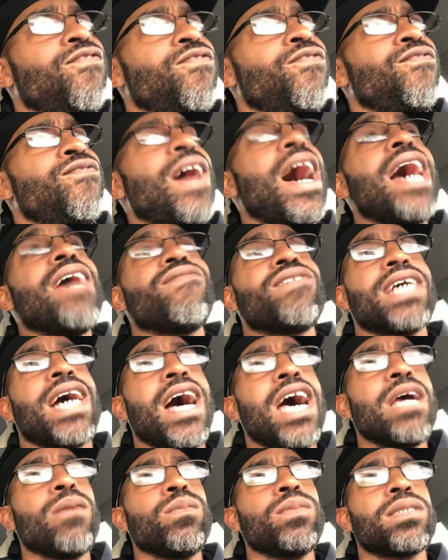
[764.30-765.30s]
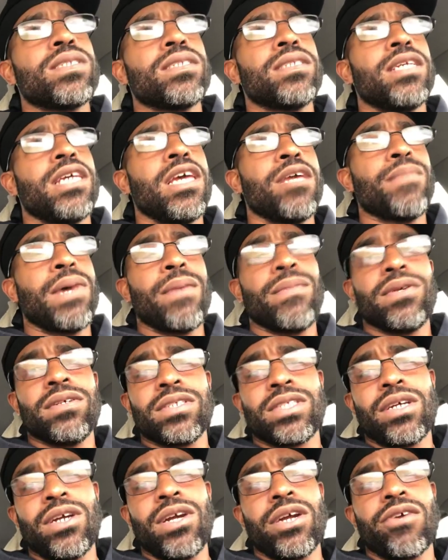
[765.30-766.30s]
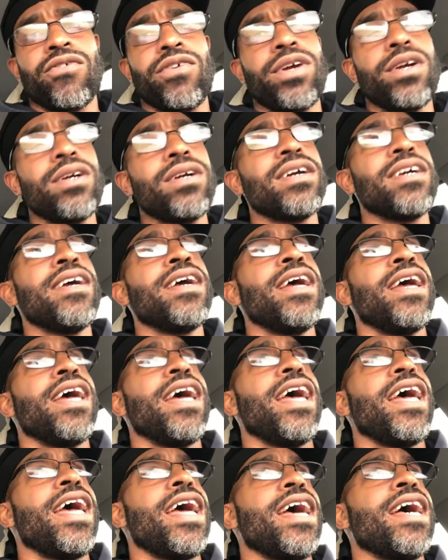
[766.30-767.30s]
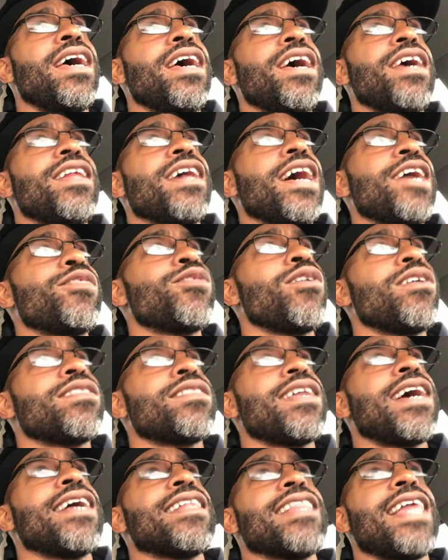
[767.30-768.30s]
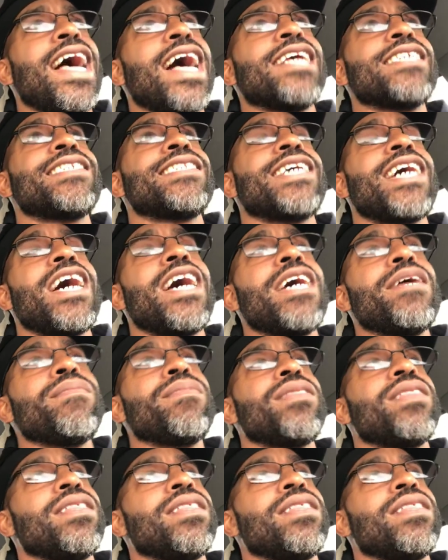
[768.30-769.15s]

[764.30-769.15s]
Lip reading: 5 times in my military career, and I thought that last time